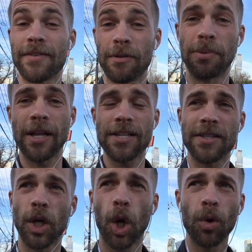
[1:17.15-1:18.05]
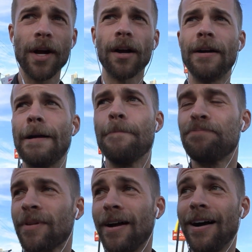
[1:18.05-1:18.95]
different place in their career.
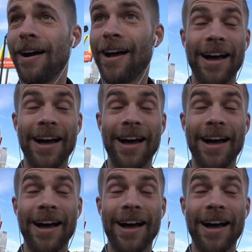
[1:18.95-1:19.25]
Uh,